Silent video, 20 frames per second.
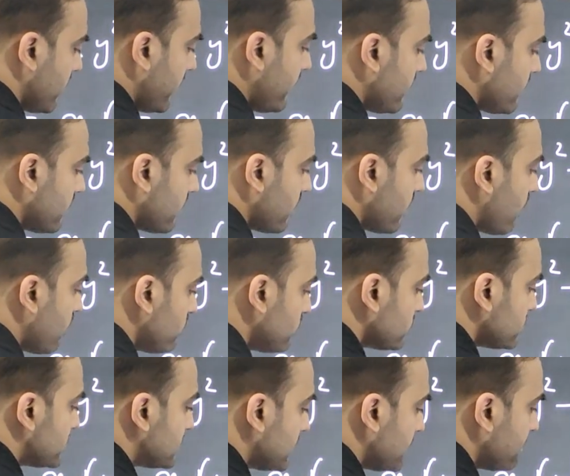Right?
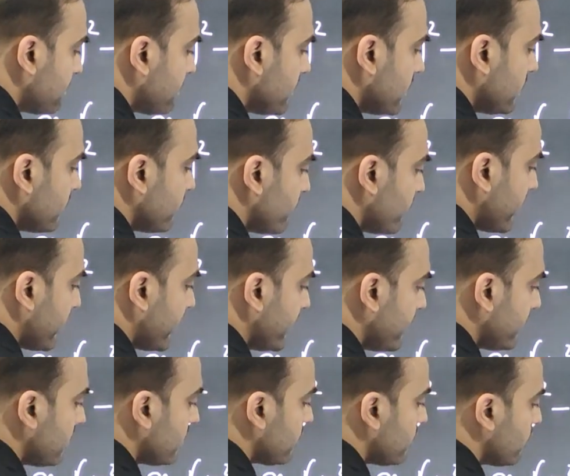Now simply
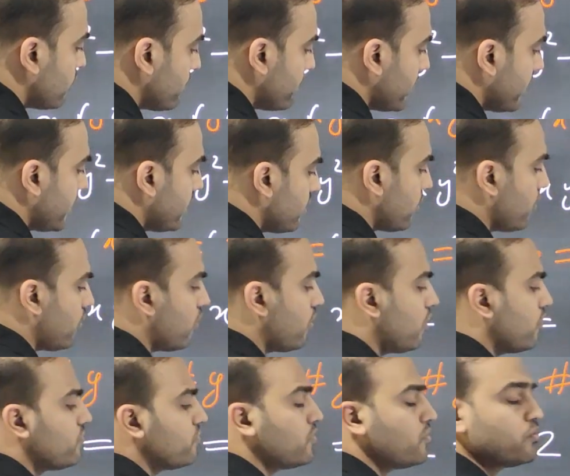find domain
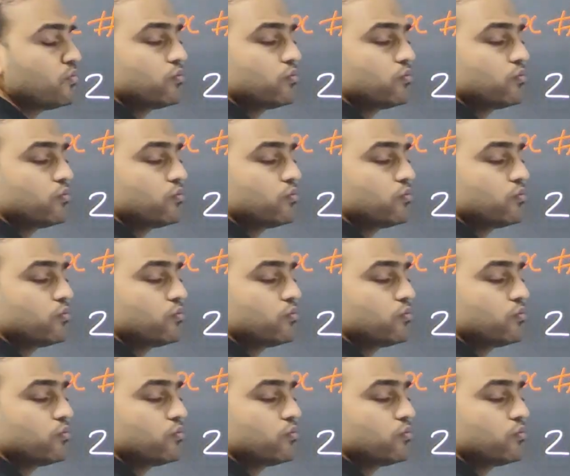of